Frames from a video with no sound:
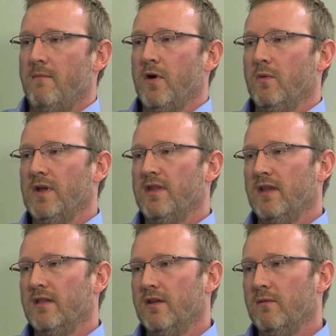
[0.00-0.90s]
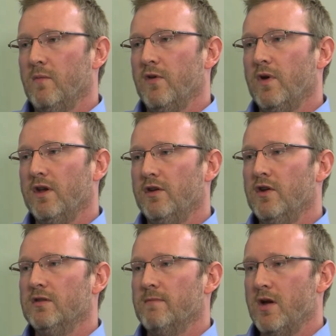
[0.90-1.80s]
But we think that if we can
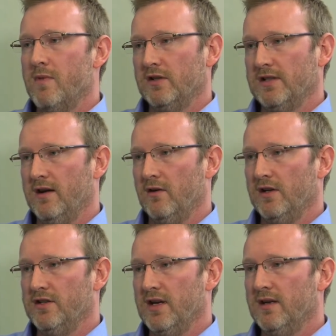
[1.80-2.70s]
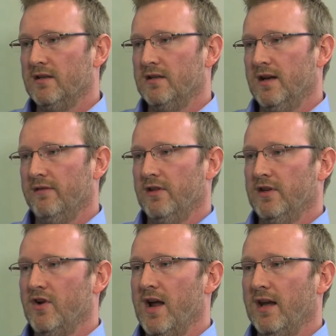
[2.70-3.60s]
use mobile technology to deliver the
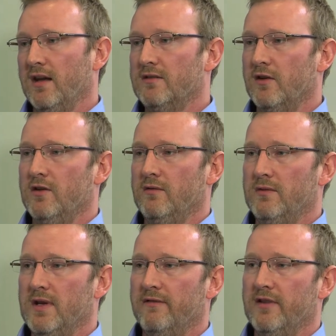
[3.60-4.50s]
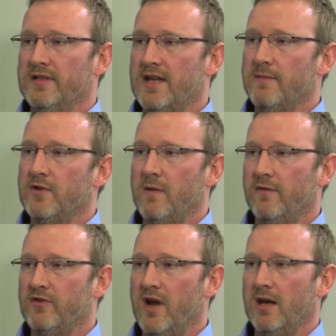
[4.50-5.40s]
training, so you deliver the same type
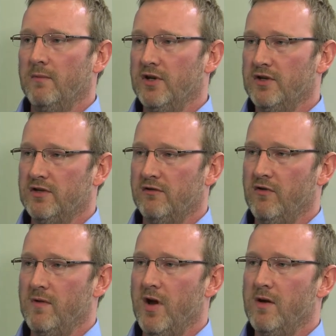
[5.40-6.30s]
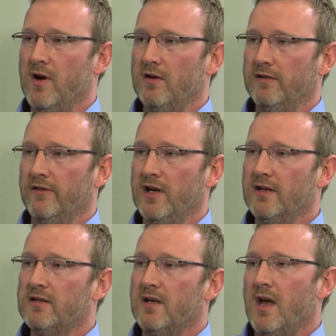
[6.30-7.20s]
of training but just through a mobile
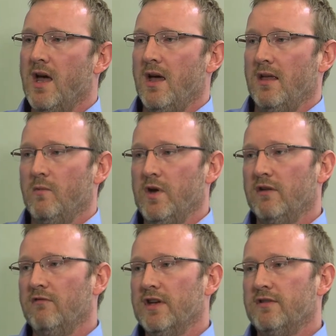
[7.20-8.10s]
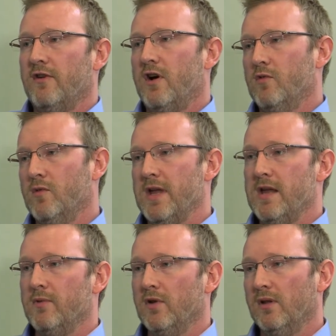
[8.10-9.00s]
device, then we can reach far more
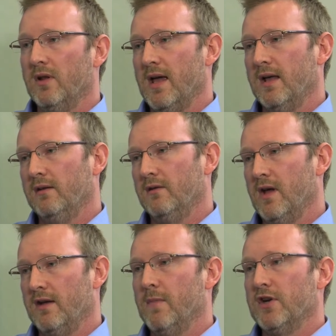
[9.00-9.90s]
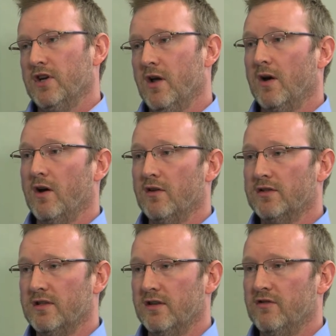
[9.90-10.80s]
people and at much lower
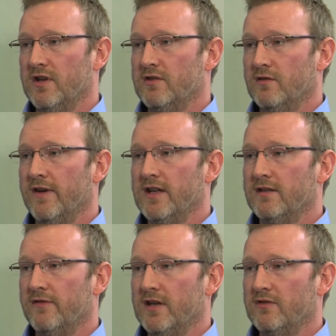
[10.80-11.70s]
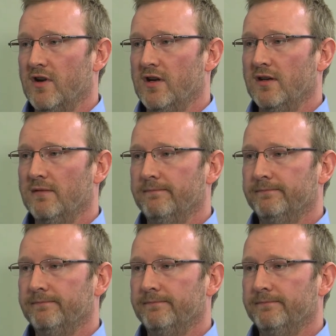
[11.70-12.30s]
cost than traditional face-to-face -face training.